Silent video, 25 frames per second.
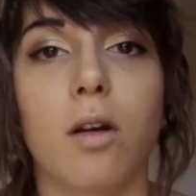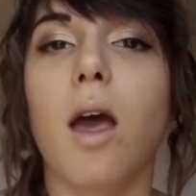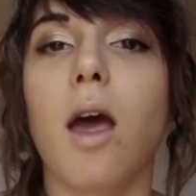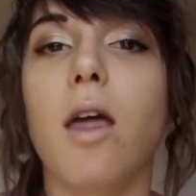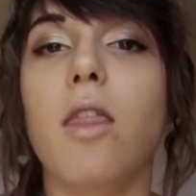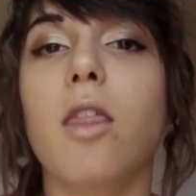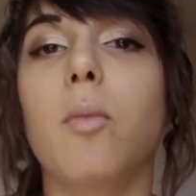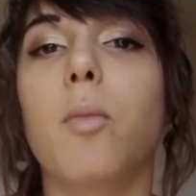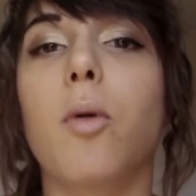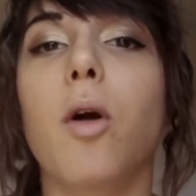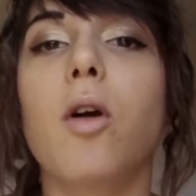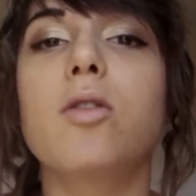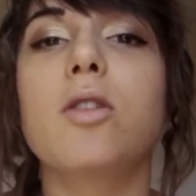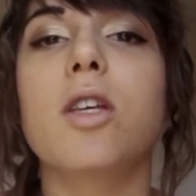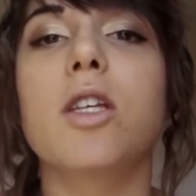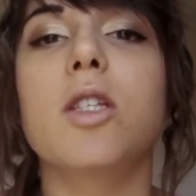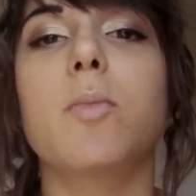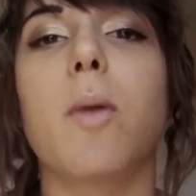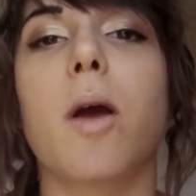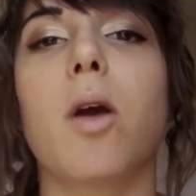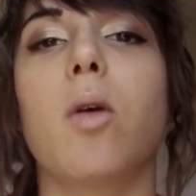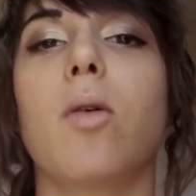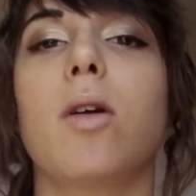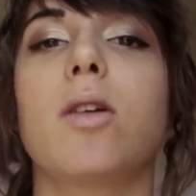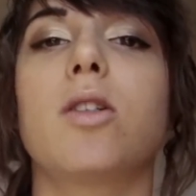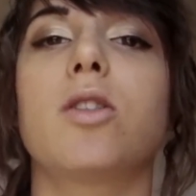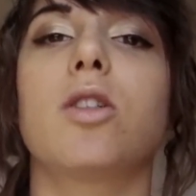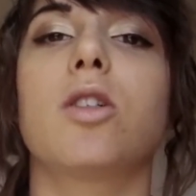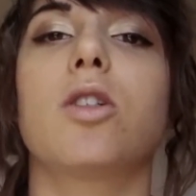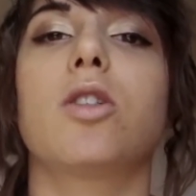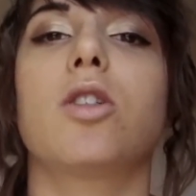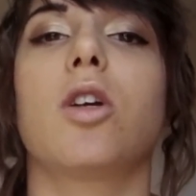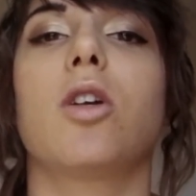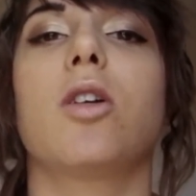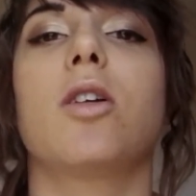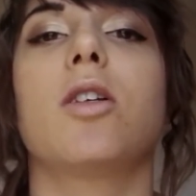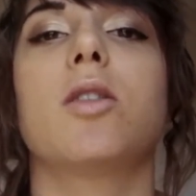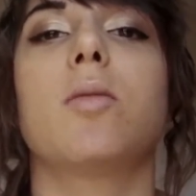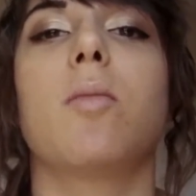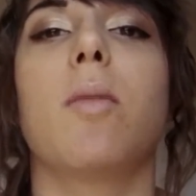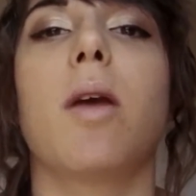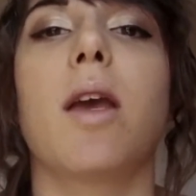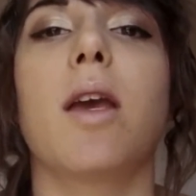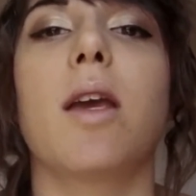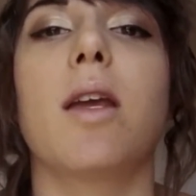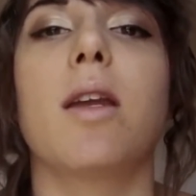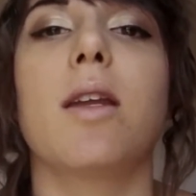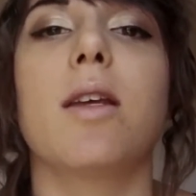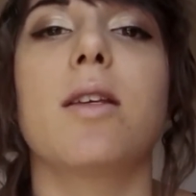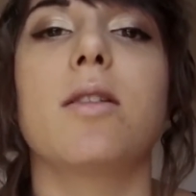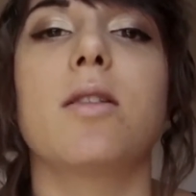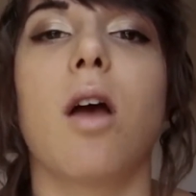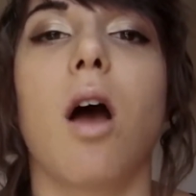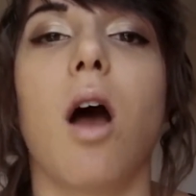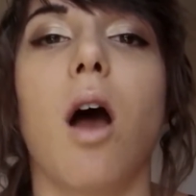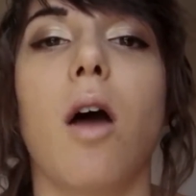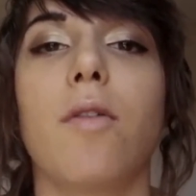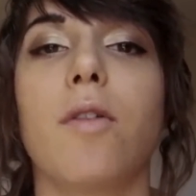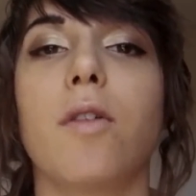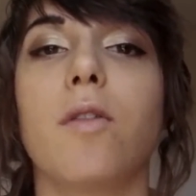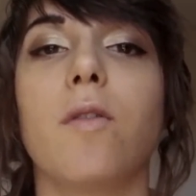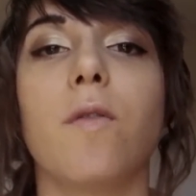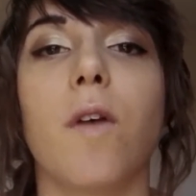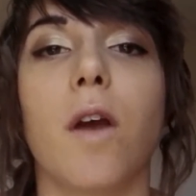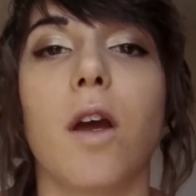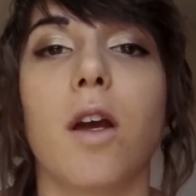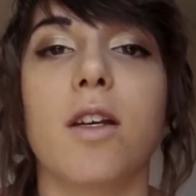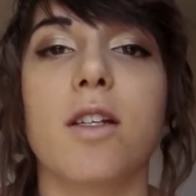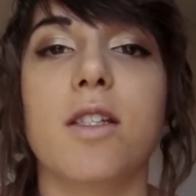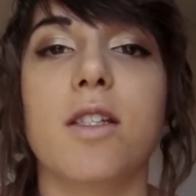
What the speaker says: And the process by which the shirt is made is often very